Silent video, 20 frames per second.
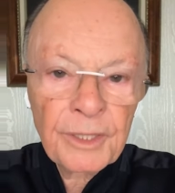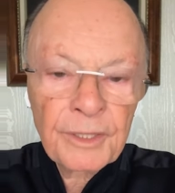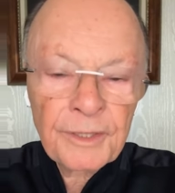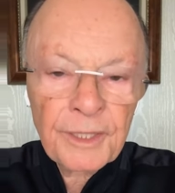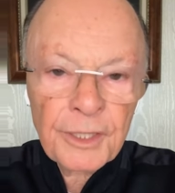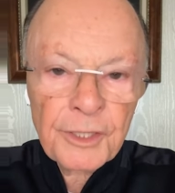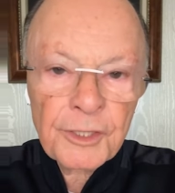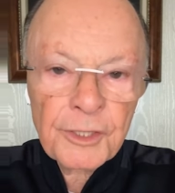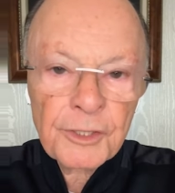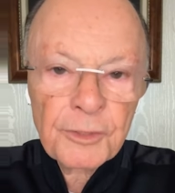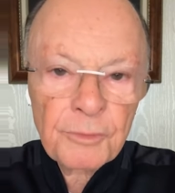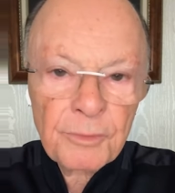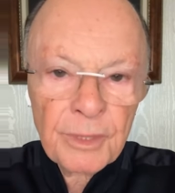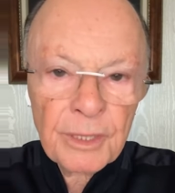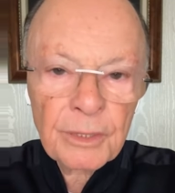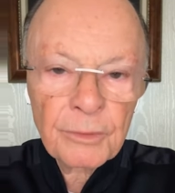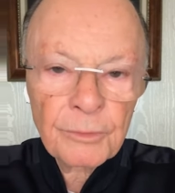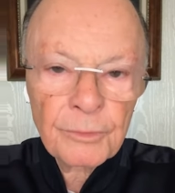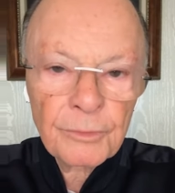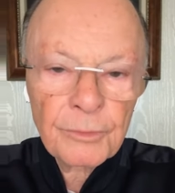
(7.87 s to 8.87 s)
the
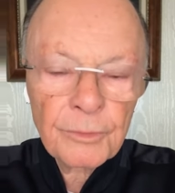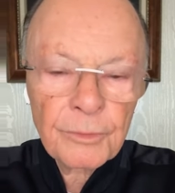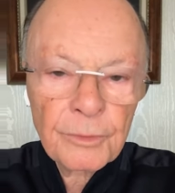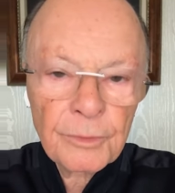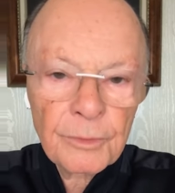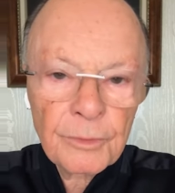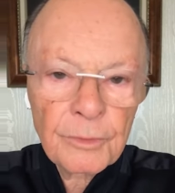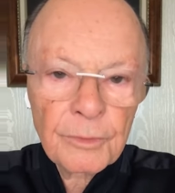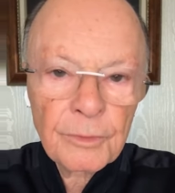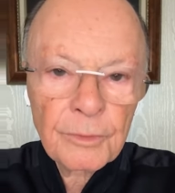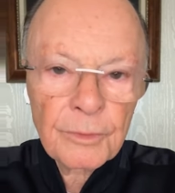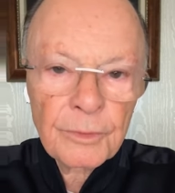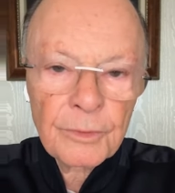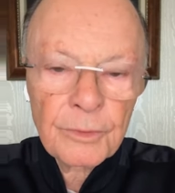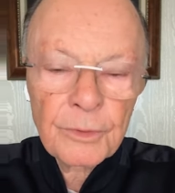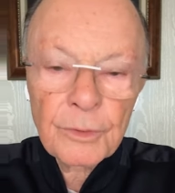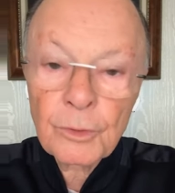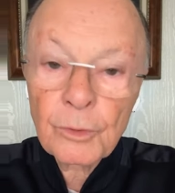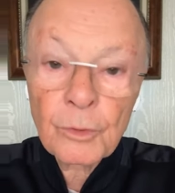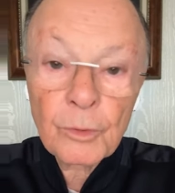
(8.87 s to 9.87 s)
understanding of
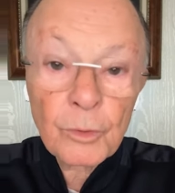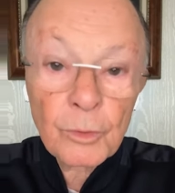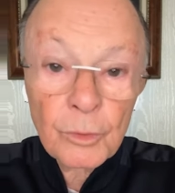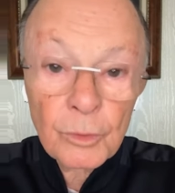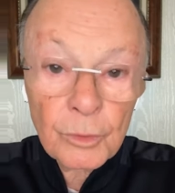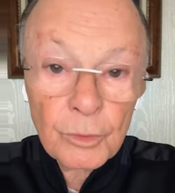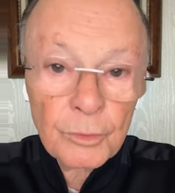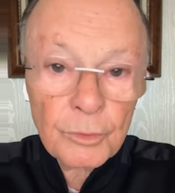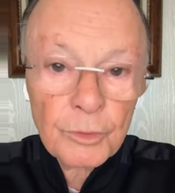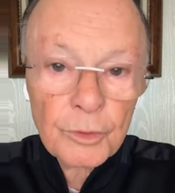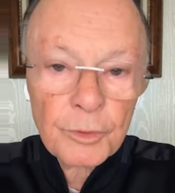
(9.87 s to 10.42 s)
all of you